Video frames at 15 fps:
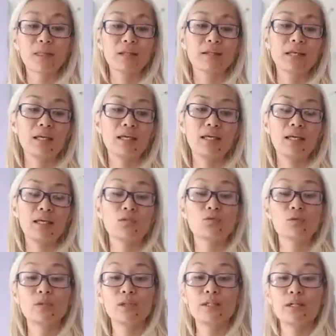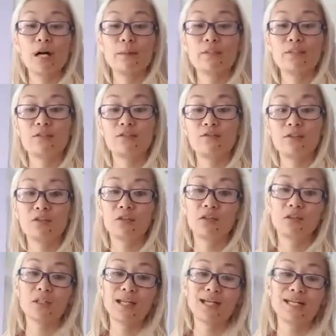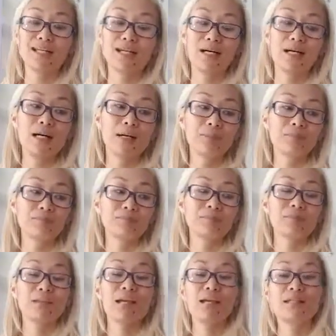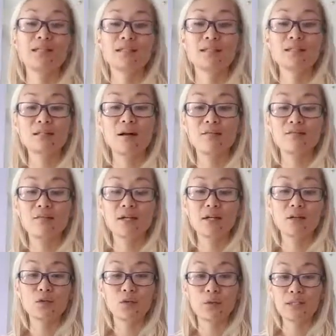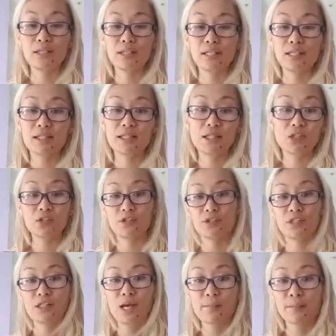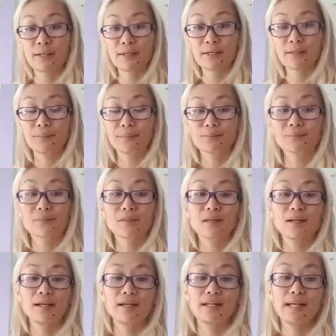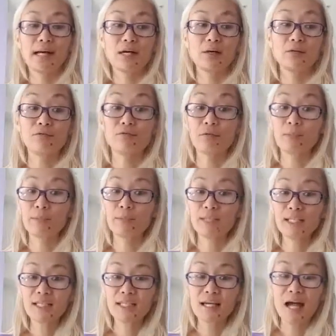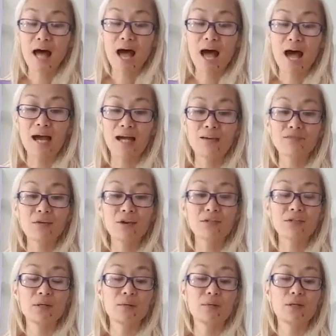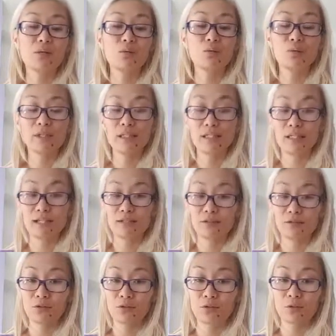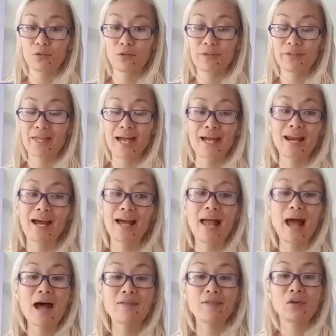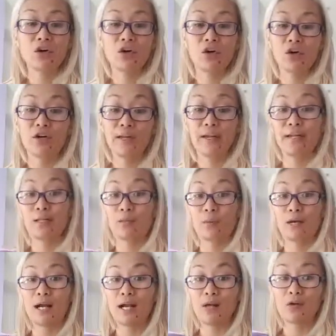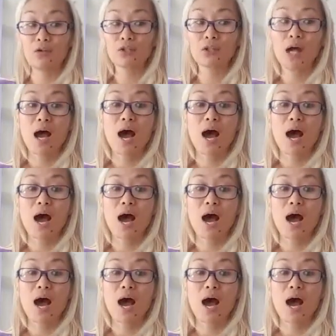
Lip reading: It's really common to feel like a discomfort, a queasiness in your stomach. Now, for me, I felt something really unusual that I haven't heard anywhere else.